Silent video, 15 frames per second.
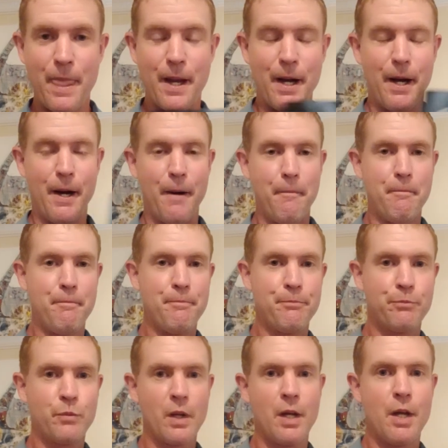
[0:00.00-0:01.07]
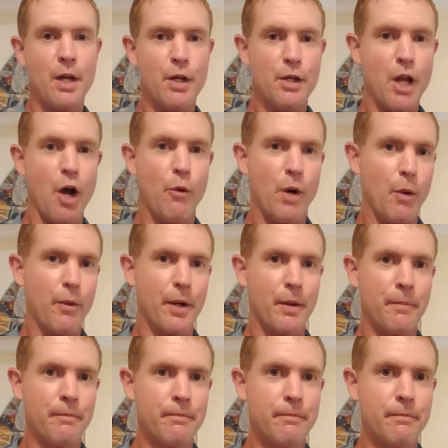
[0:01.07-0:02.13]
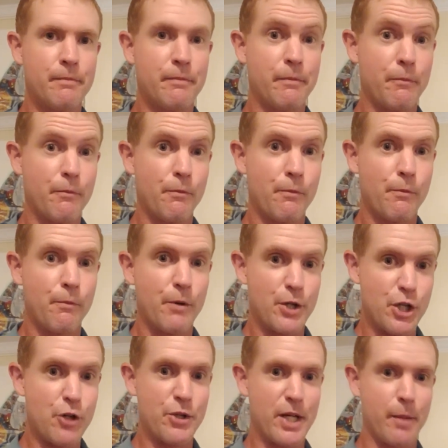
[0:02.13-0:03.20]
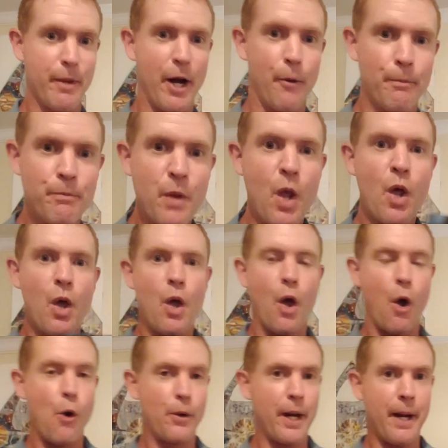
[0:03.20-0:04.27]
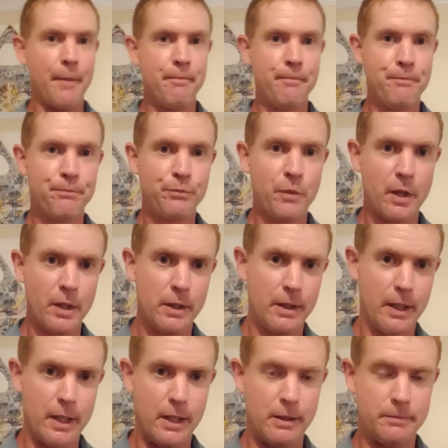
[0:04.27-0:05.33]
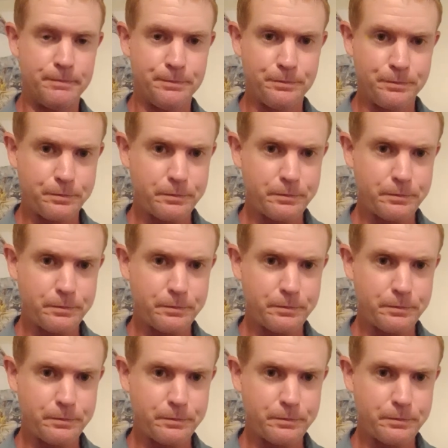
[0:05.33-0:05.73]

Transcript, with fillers: um, know what we're we're choosing about. Okay. Um,